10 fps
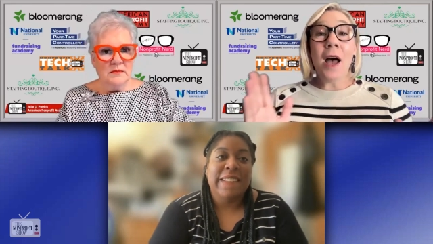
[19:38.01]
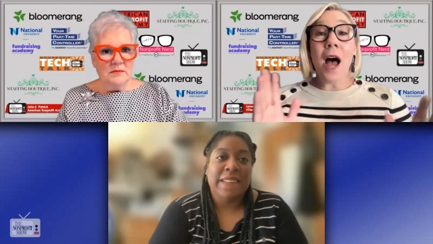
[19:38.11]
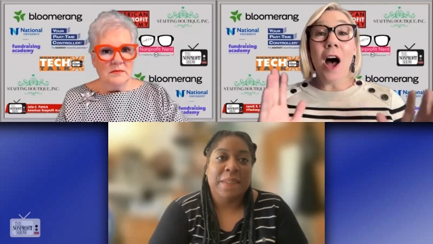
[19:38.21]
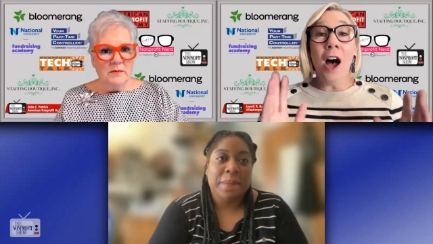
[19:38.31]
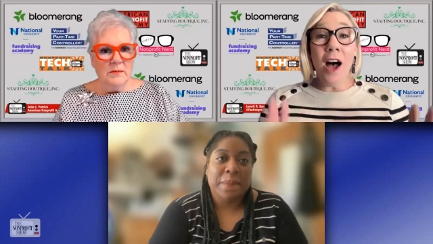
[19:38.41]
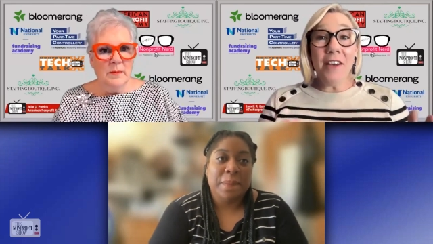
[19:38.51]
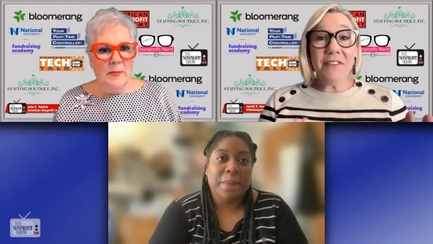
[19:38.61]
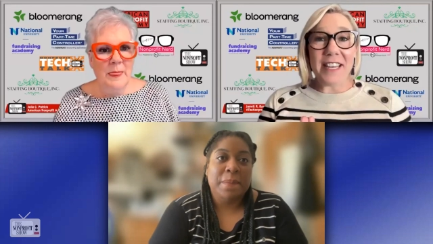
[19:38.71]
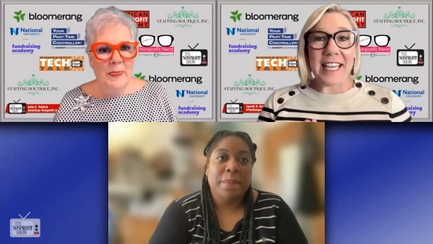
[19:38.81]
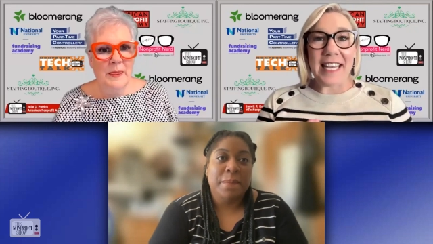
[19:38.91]

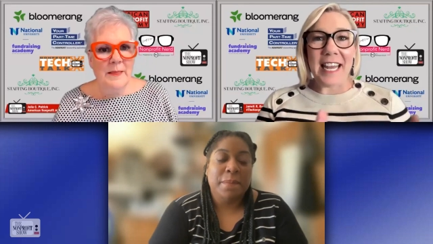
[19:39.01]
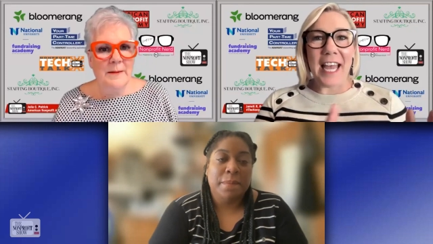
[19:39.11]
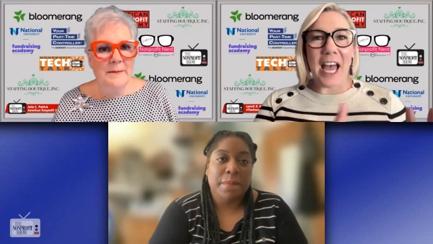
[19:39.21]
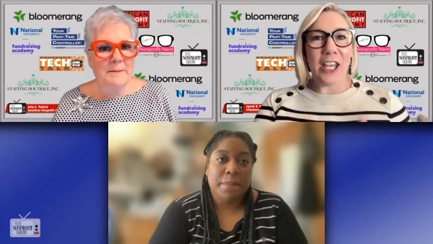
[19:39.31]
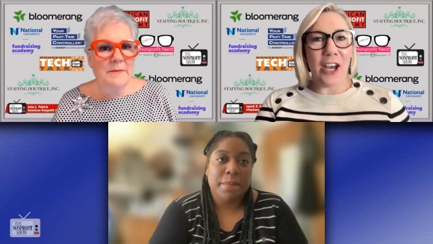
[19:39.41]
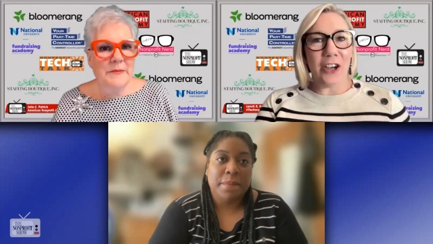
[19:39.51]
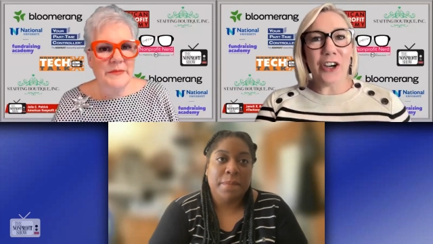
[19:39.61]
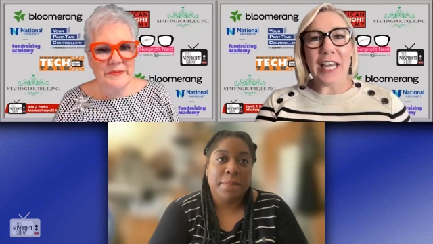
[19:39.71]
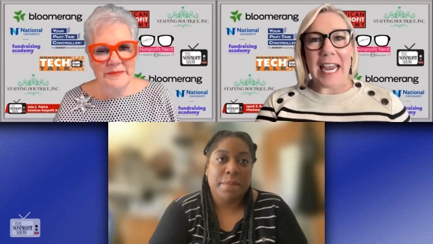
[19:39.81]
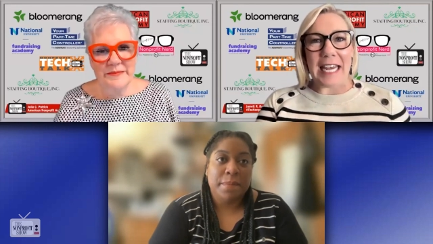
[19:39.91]
Speaker 1: often a younger
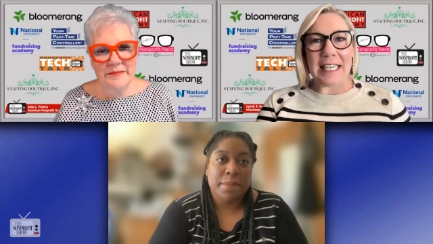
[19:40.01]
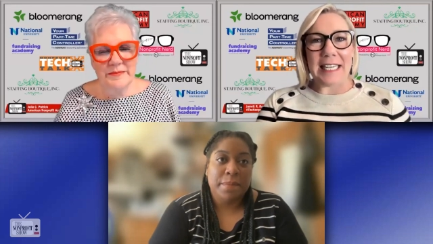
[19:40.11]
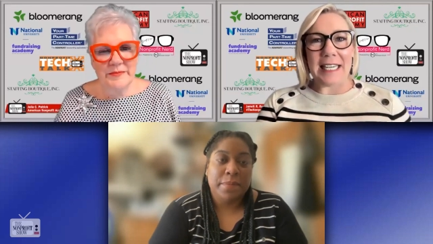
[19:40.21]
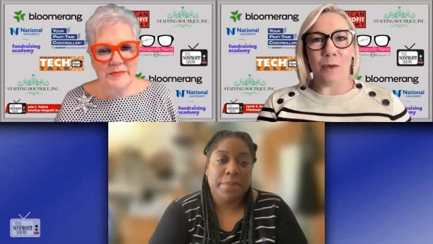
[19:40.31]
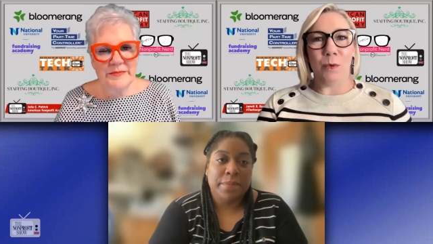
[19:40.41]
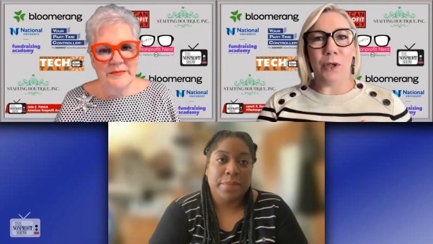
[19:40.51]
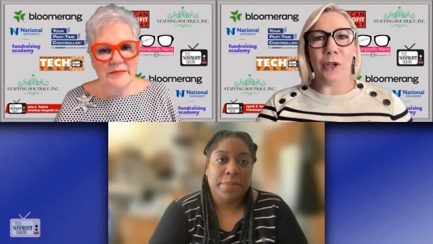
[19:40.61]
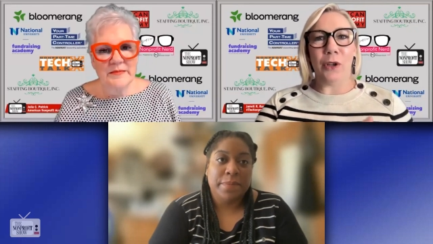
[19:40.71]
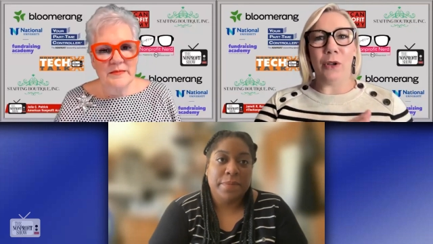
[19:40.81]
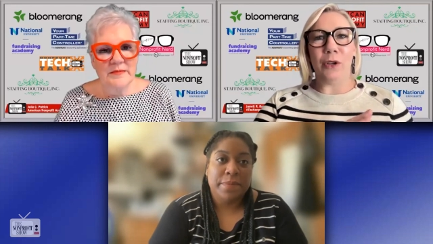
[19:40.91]
candidate
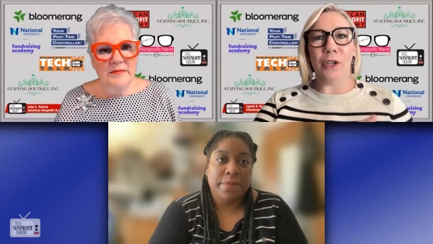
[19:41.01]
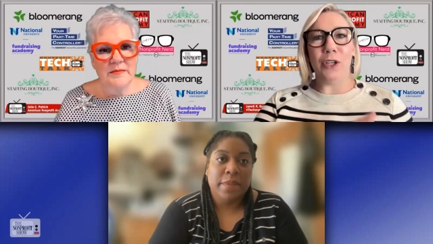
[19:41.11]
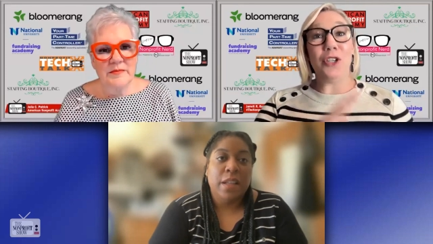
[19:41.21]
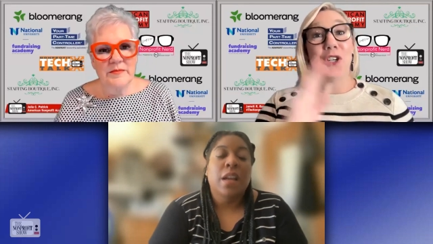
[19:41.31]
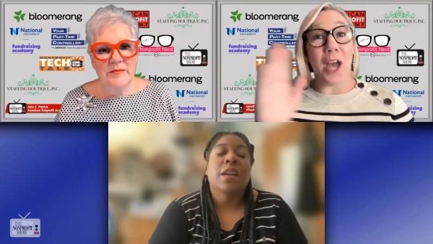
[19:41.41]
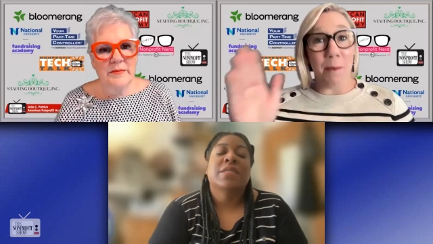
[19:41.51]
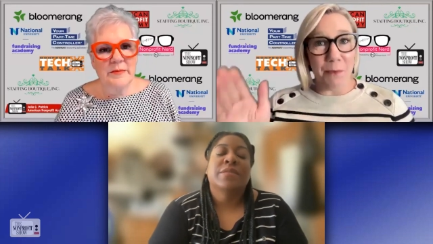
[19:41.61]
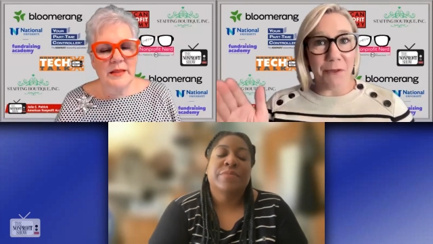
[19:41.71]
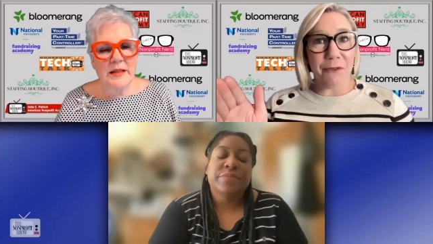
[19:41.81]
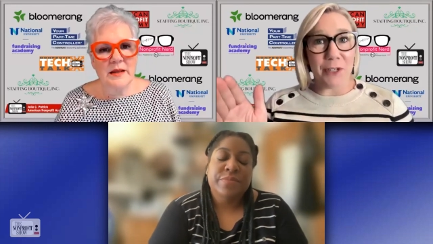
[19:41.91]
will jump
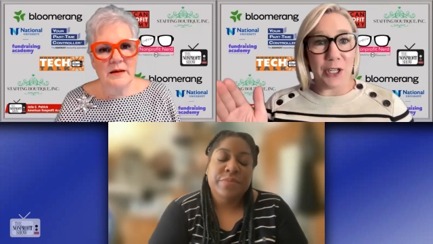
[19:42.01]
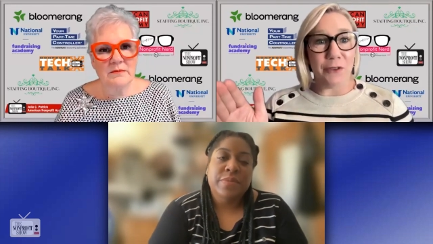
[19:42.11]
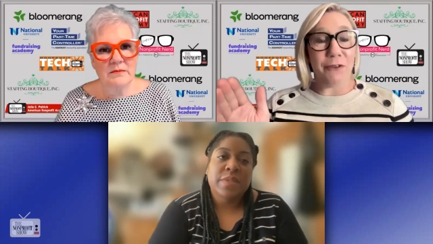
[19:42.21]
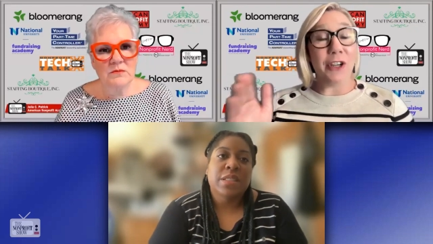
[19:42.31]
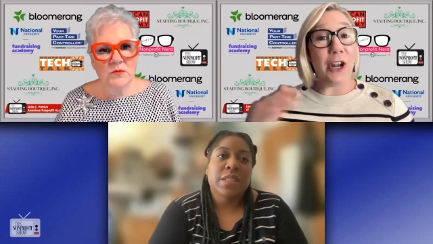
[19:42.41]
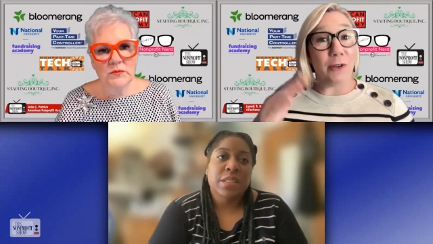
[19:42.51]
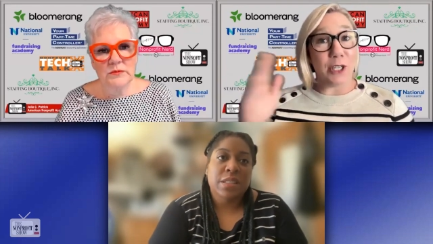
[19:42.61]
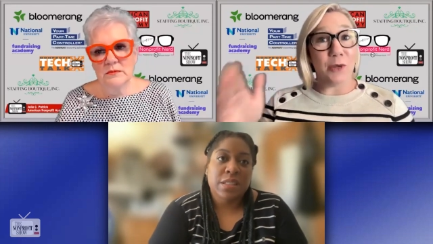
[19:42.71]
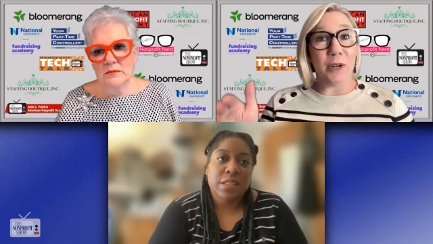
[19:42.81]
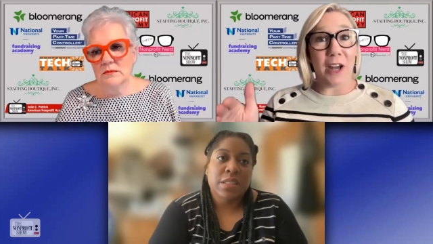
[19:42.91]
to you know
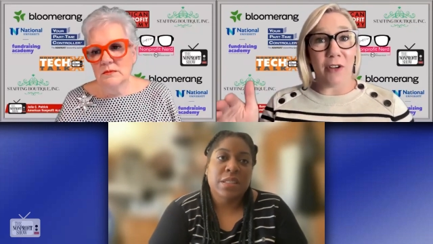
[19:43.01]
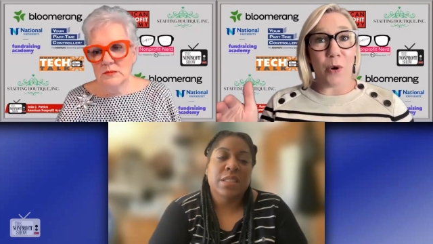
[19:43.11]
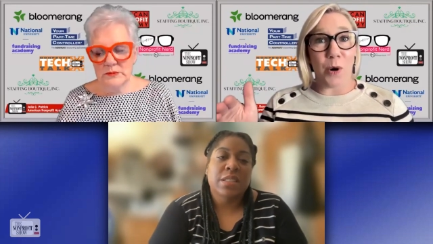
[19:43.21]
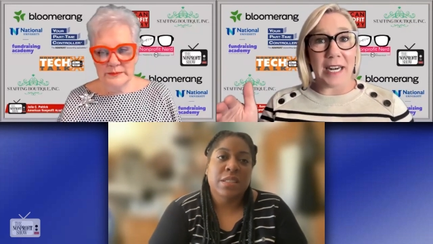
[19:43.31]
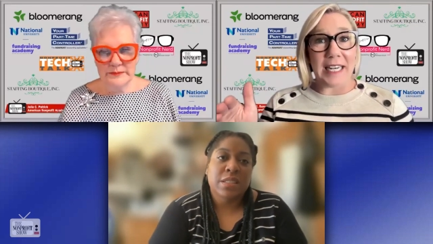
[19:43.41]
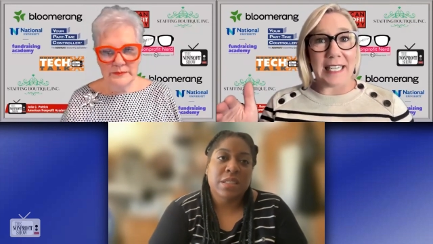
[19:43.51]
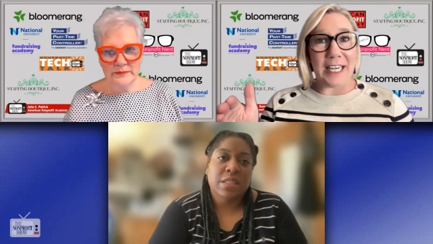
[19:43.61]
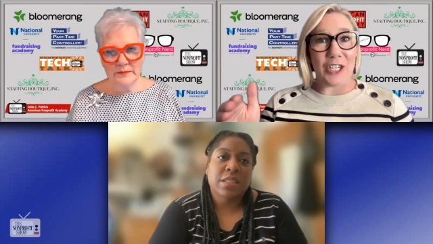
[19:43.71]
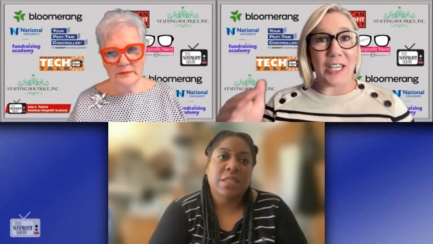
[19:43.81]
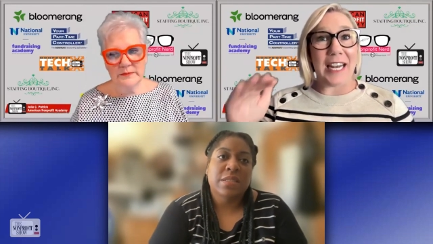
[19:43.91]
to another
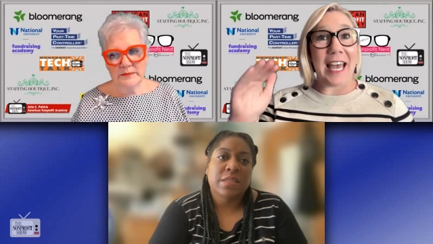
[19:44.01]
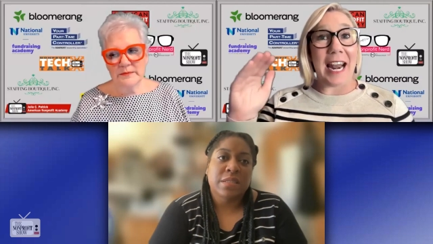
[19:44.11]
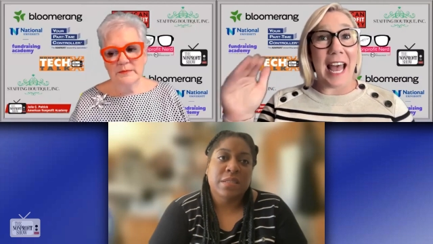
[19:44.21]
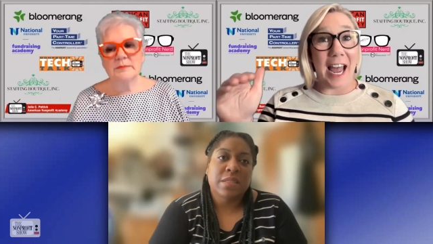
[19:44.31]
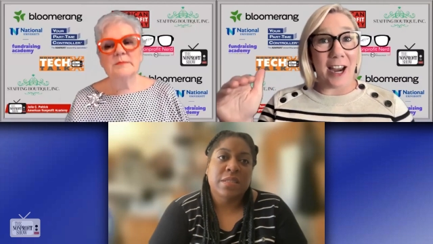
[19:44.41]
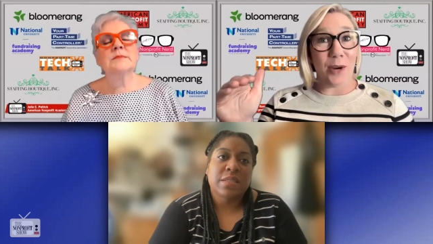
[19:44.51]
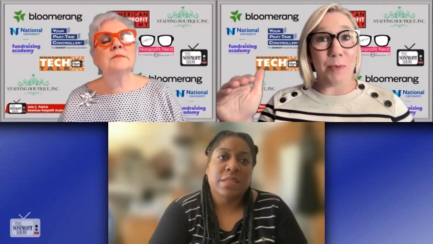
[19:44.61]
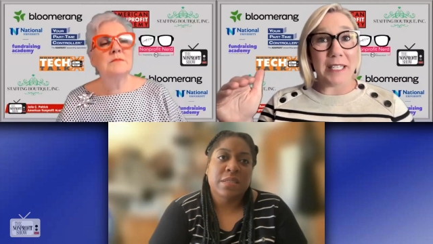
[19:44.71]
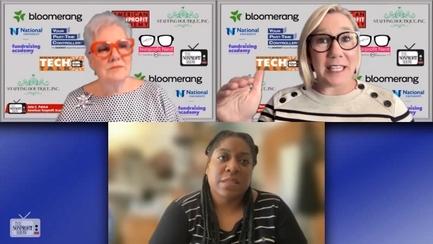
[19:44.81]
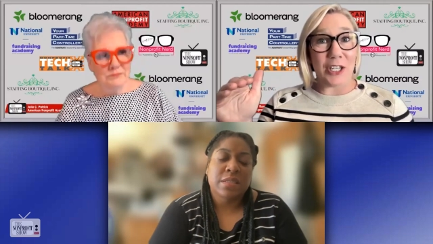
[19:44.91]
organization at a higher
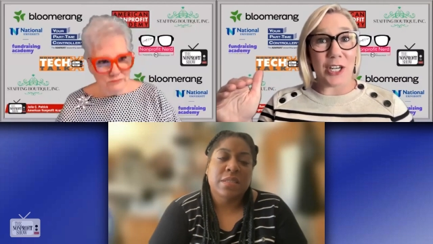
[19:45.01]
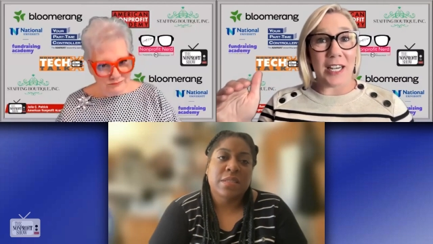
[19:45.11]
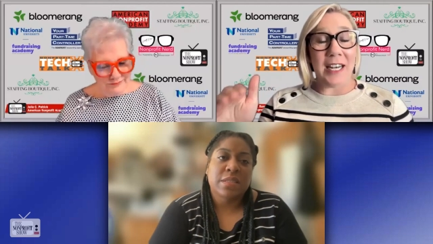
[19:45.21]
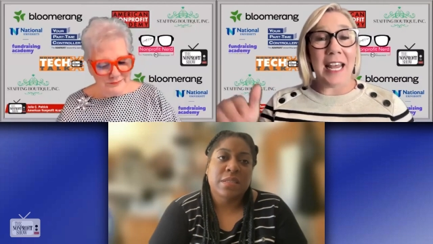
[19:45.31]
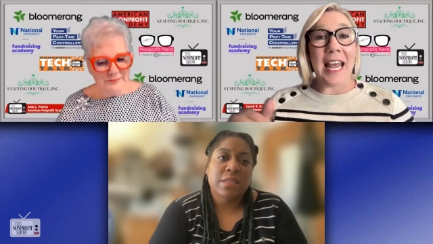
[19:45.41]
position